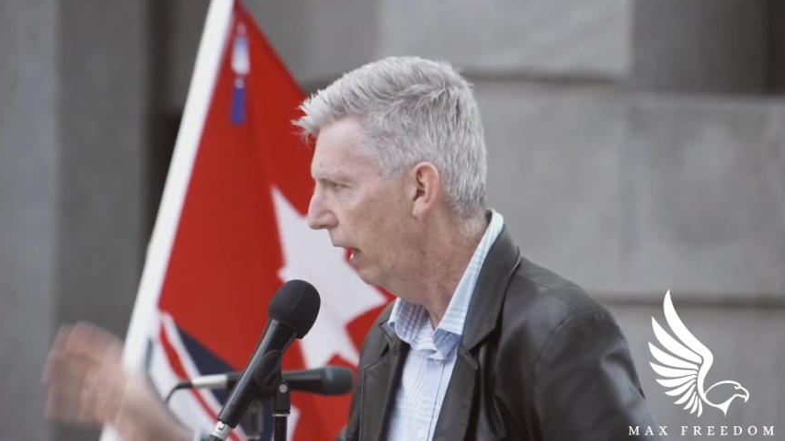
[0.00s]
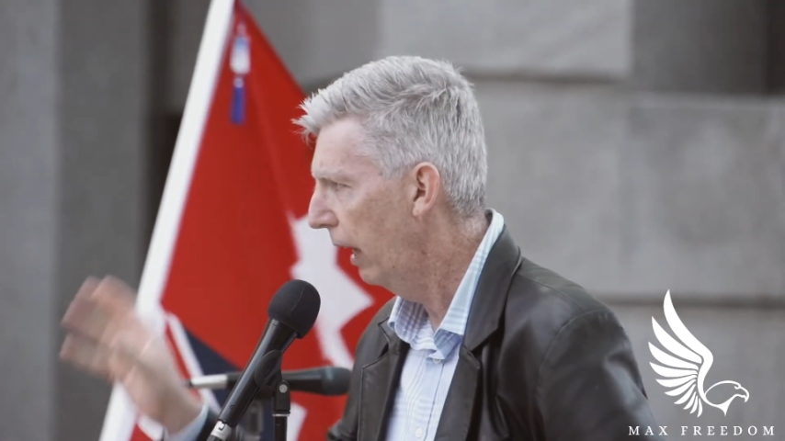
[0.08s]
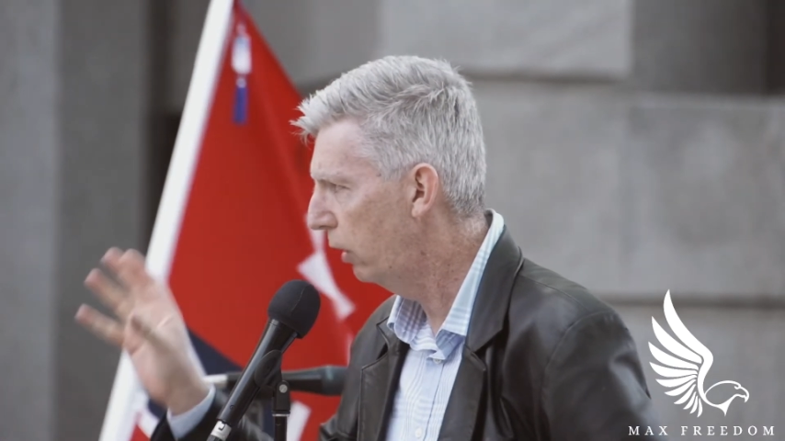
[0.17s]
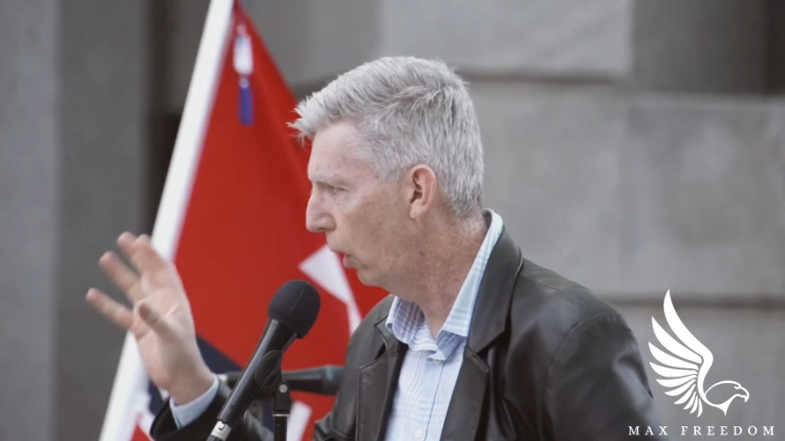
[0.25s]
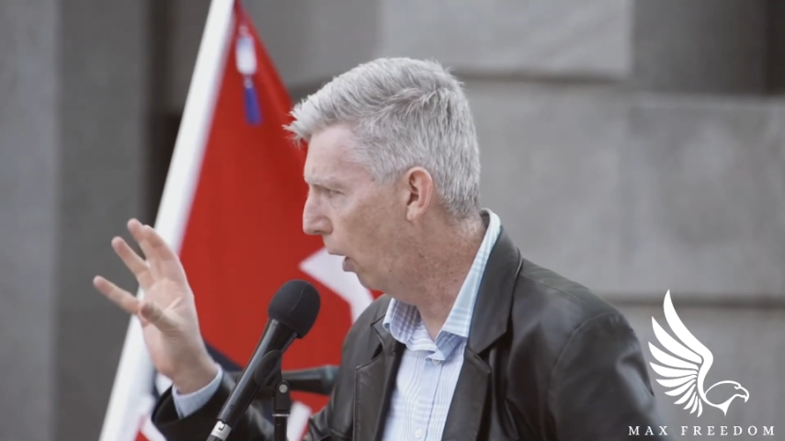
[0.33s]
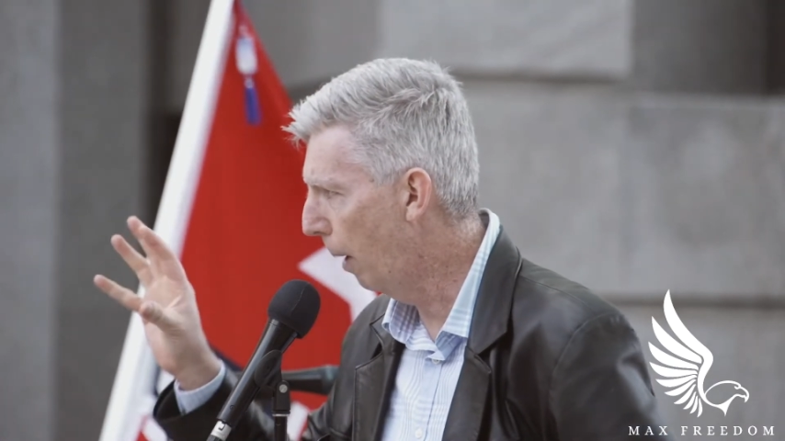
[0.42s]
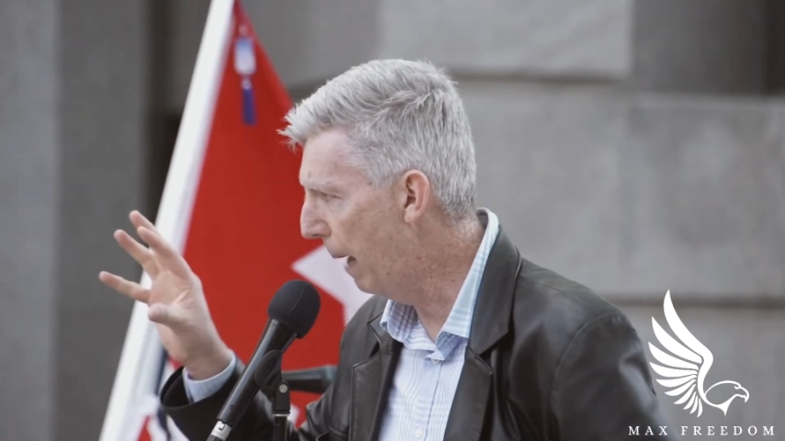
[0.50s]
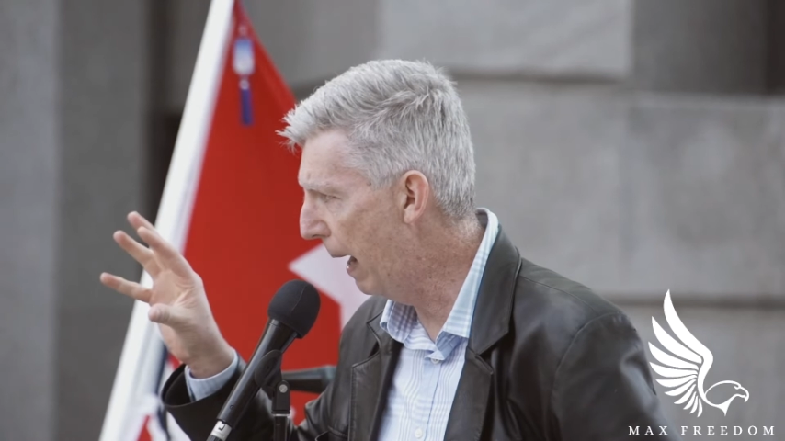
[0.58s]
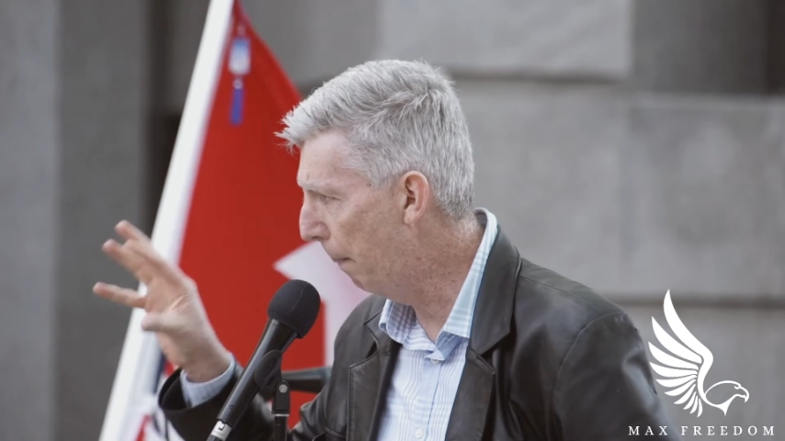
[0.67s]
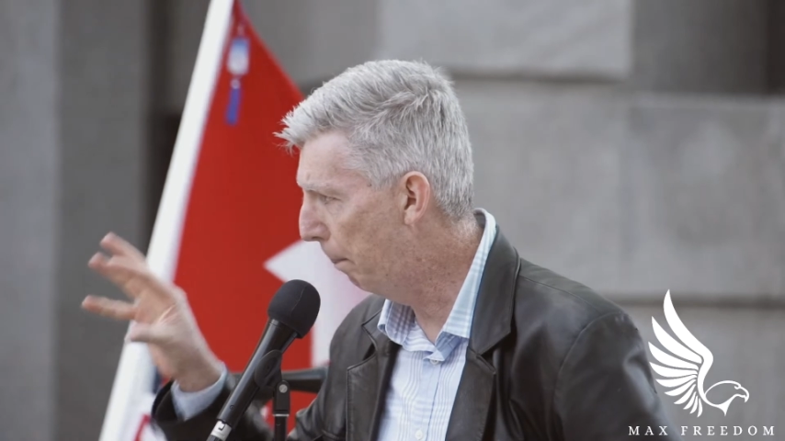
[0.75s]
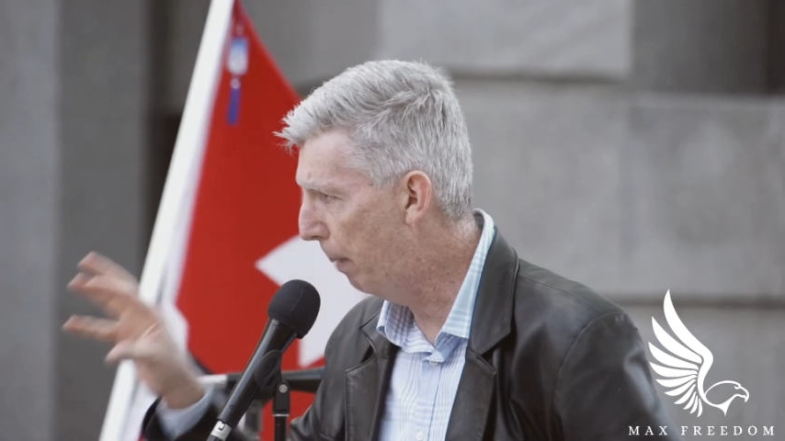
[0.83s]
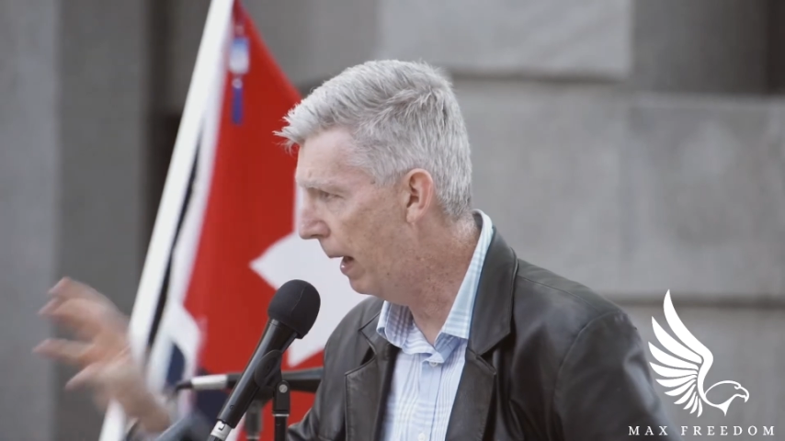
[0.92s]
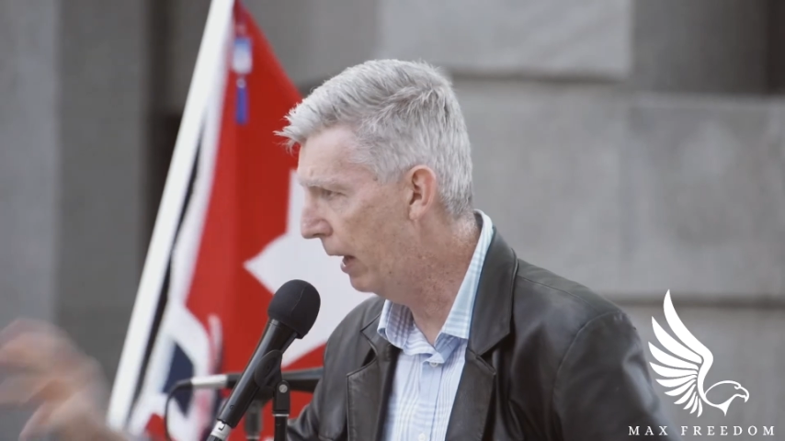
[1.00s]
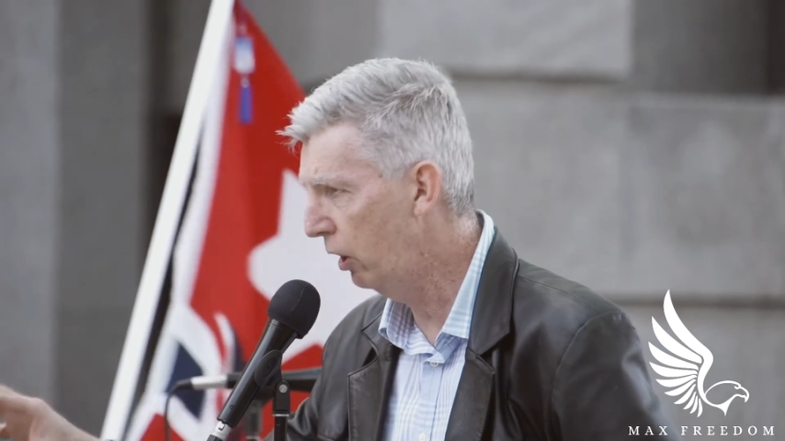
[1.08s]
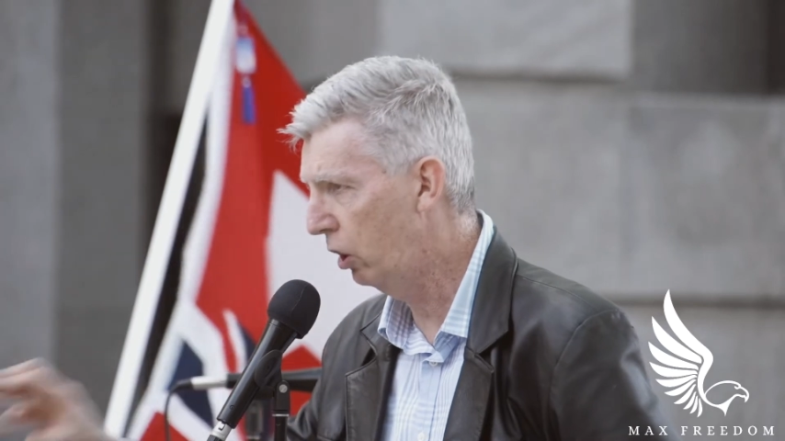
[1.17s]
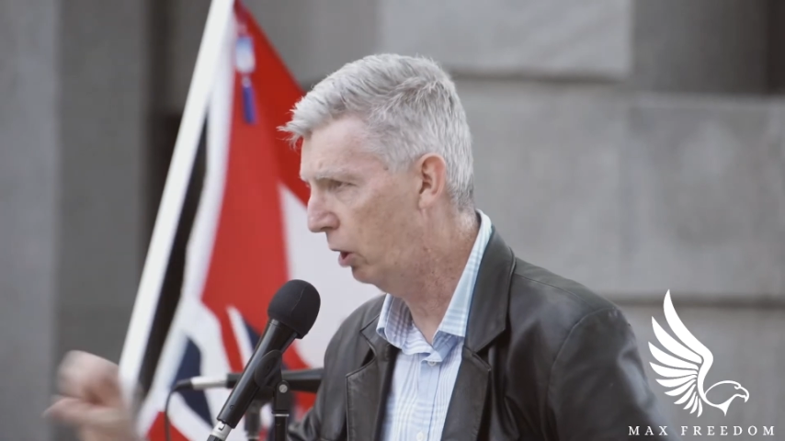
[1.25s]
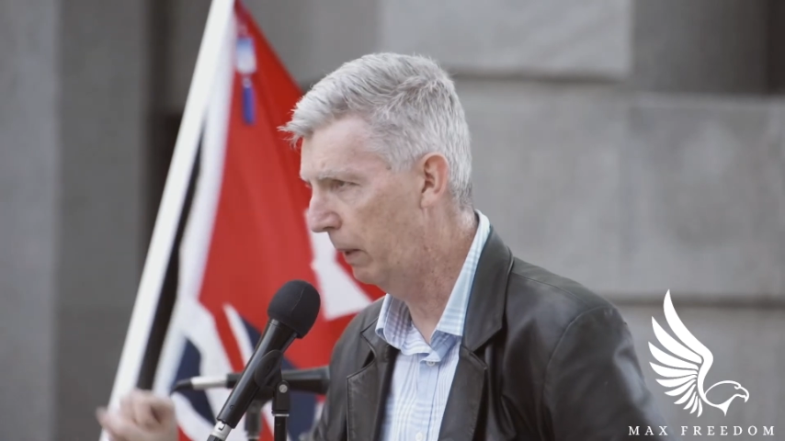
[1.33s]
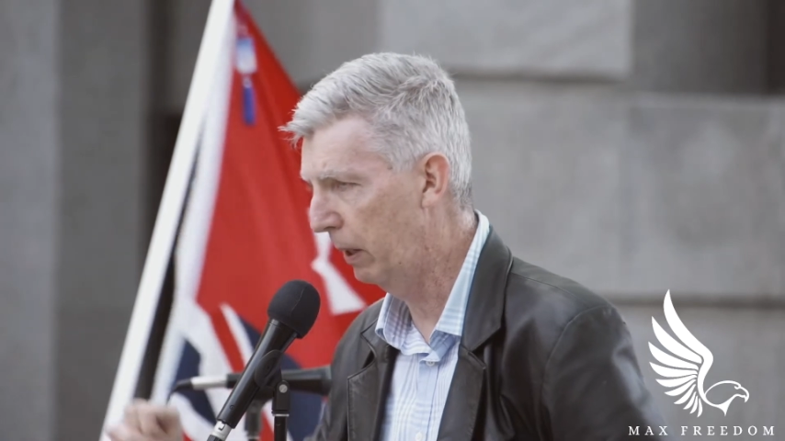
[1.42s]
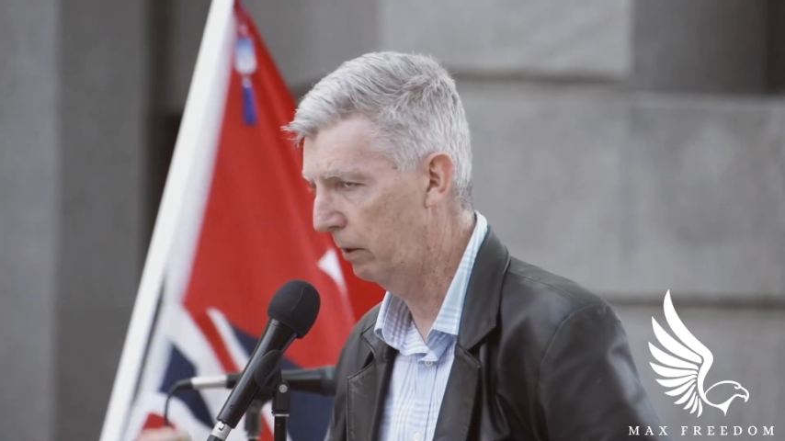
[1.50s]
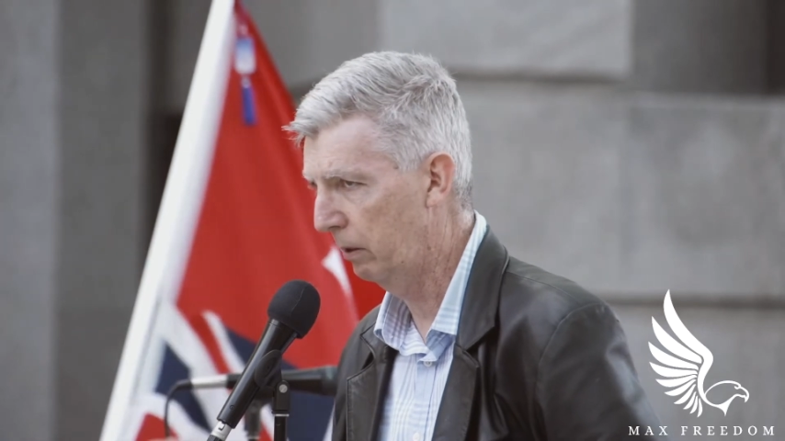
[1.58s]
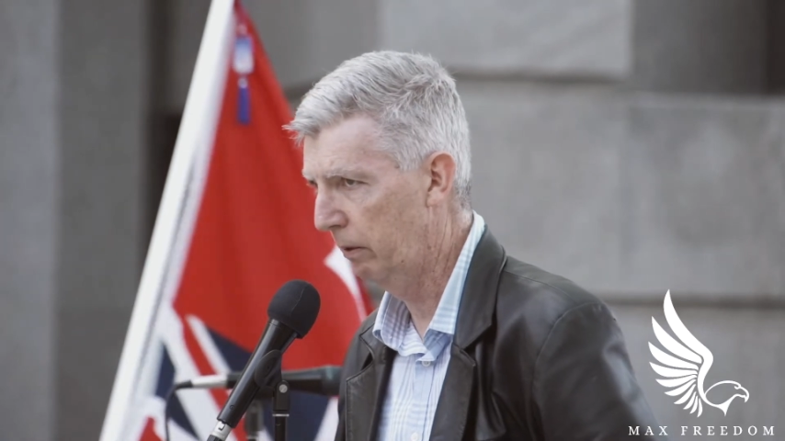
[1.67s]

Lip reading: it's all about punishment.